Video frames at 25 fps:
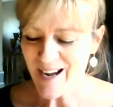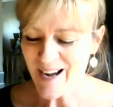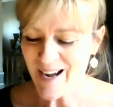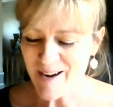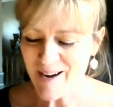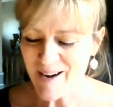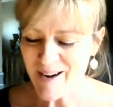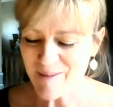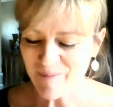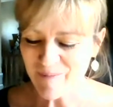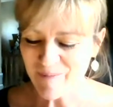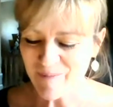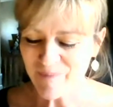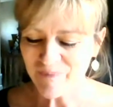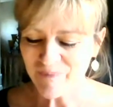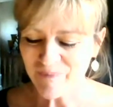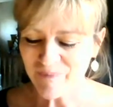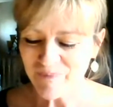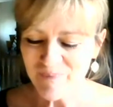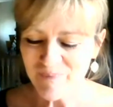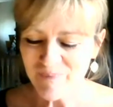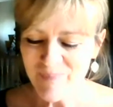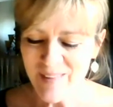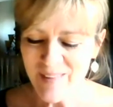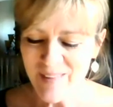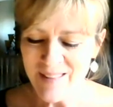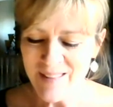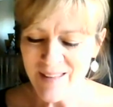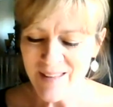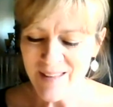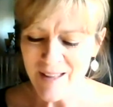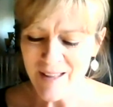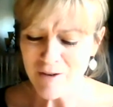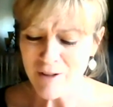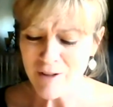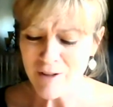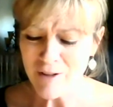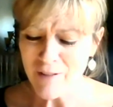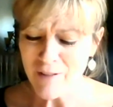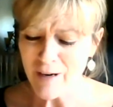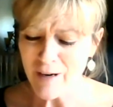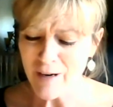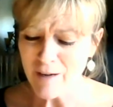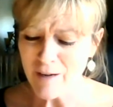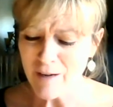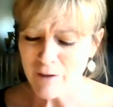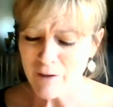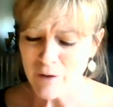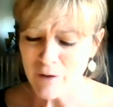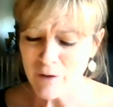Um, the other thing that
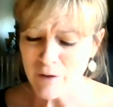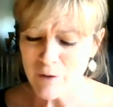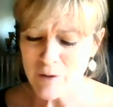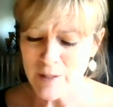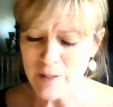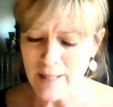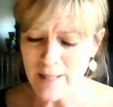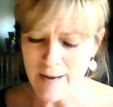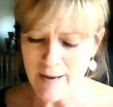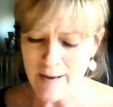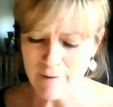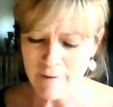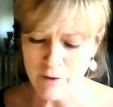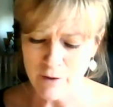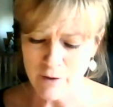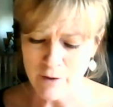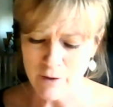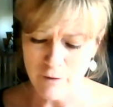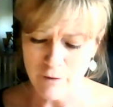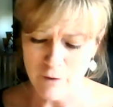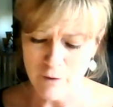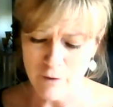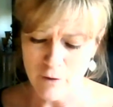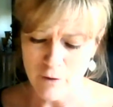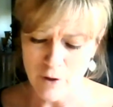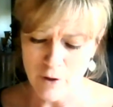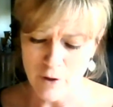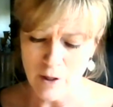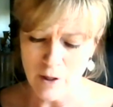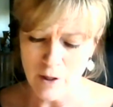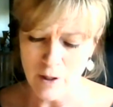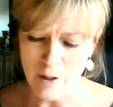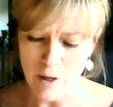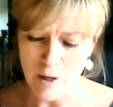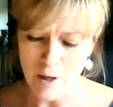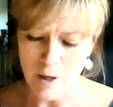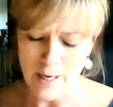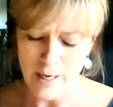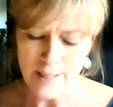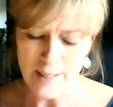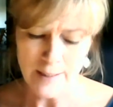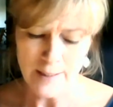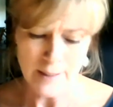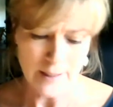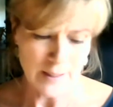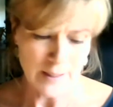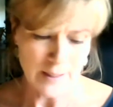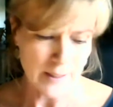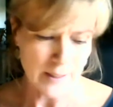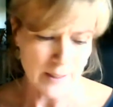I've used lavender for a lot
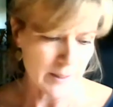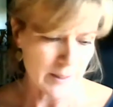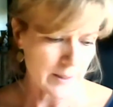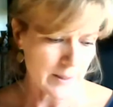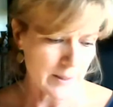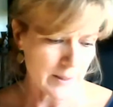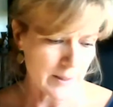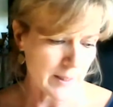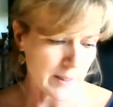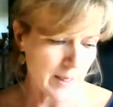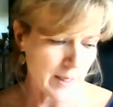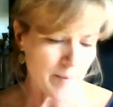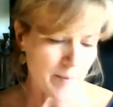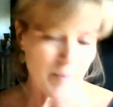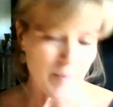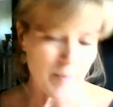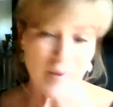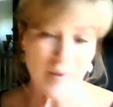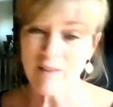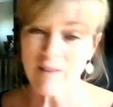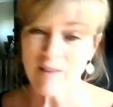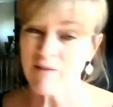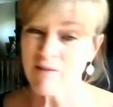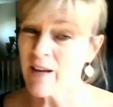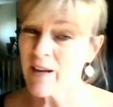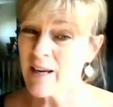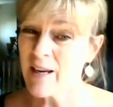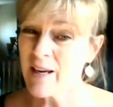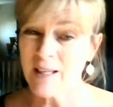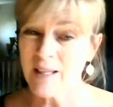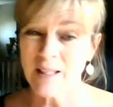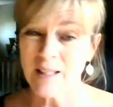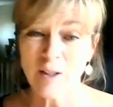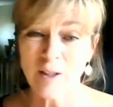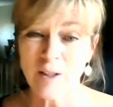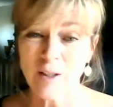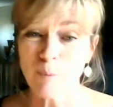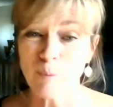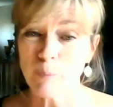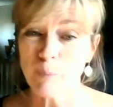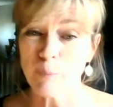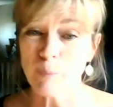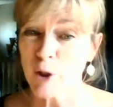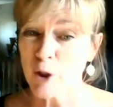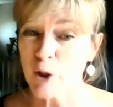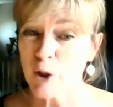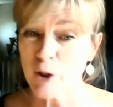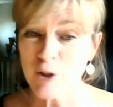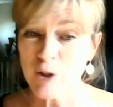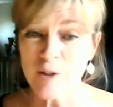is if any little
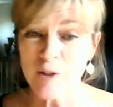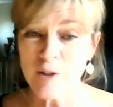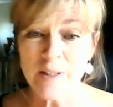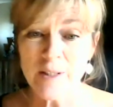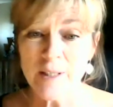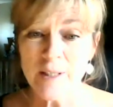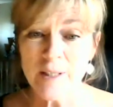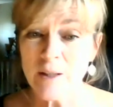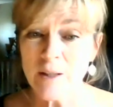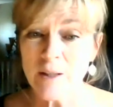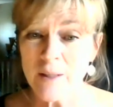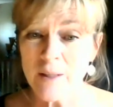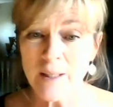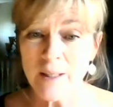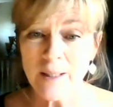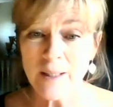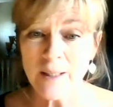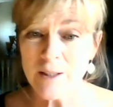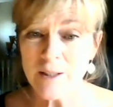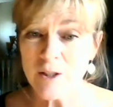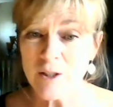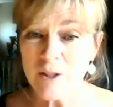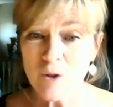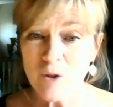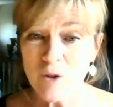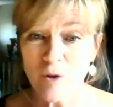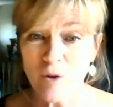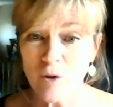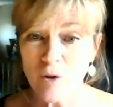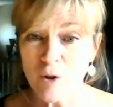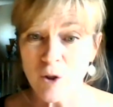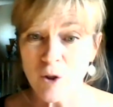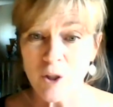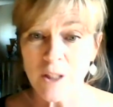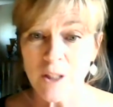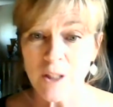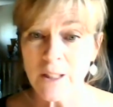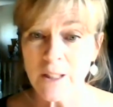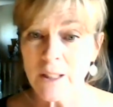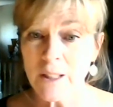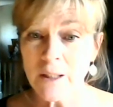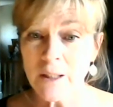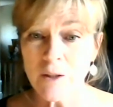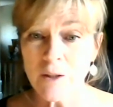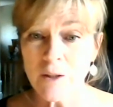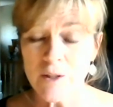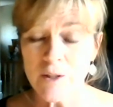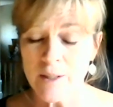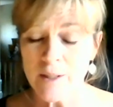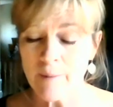burns that you get, you're
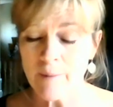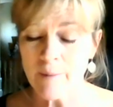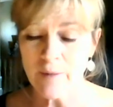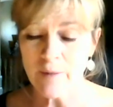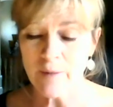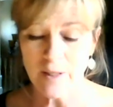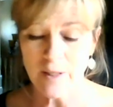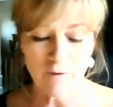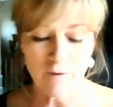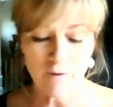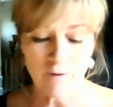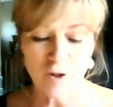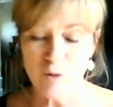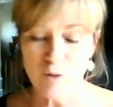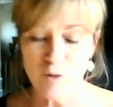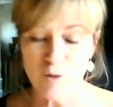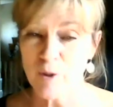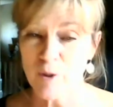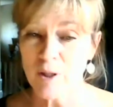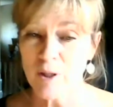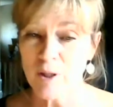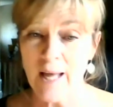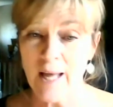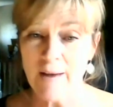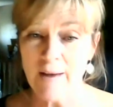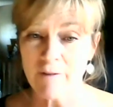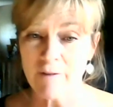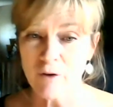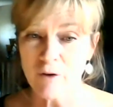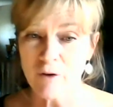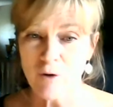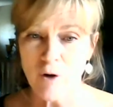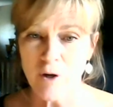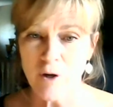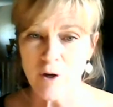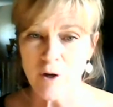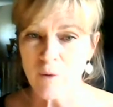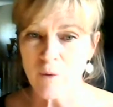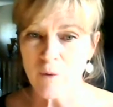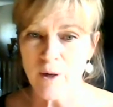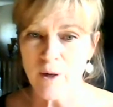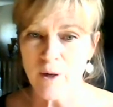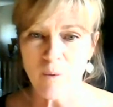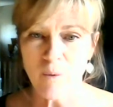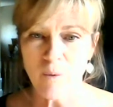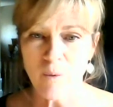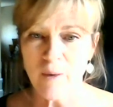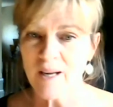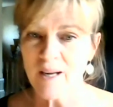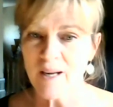cooking or something, if you just put lavender on it right
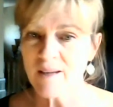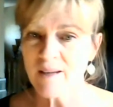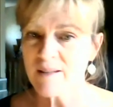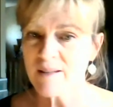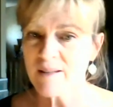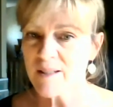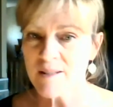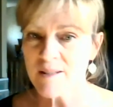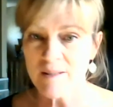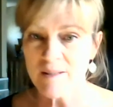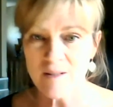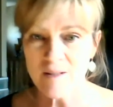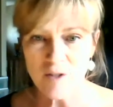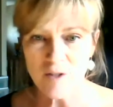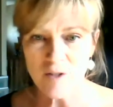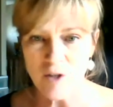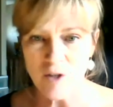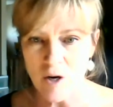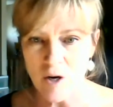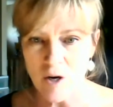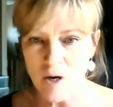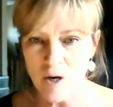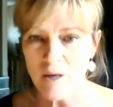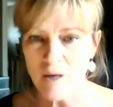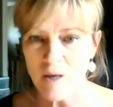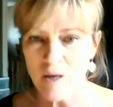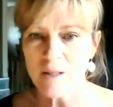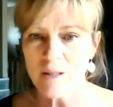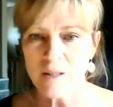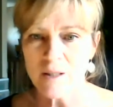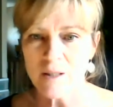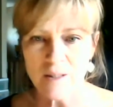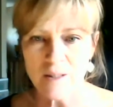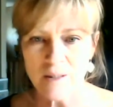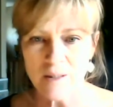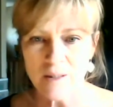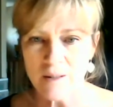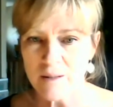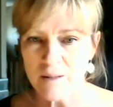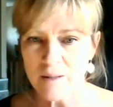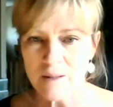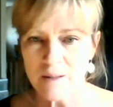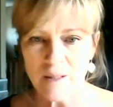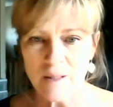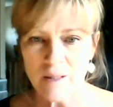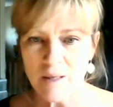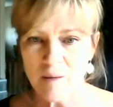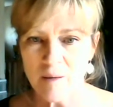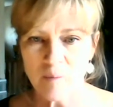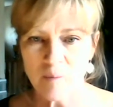away, it doesn't scar, it
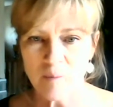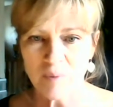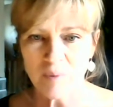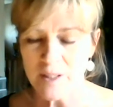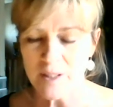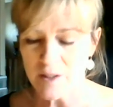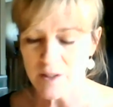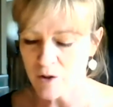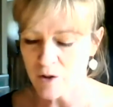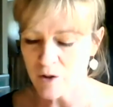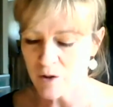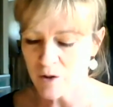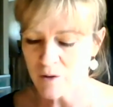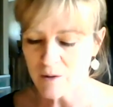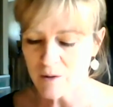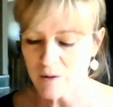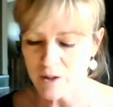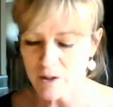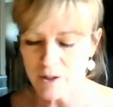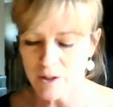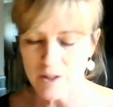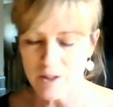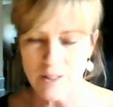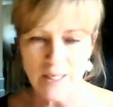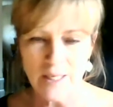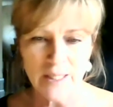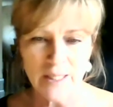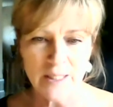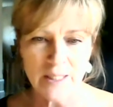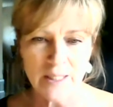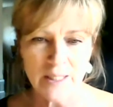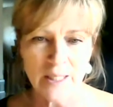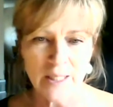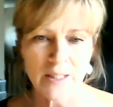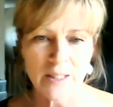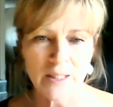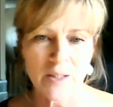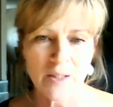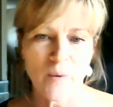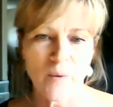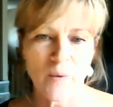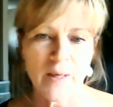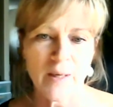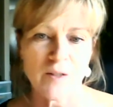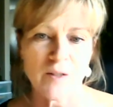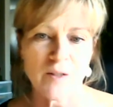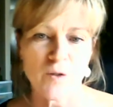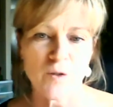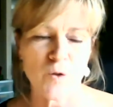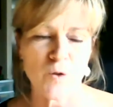doesn't blister, it just kind of takes it away
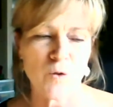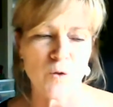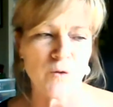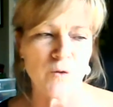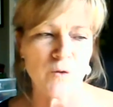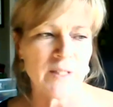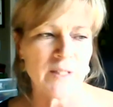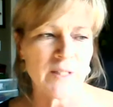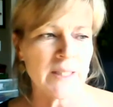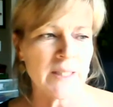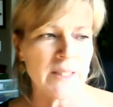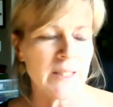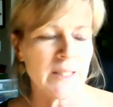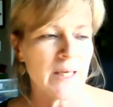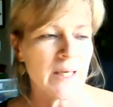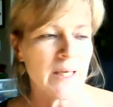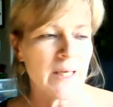and soothes it.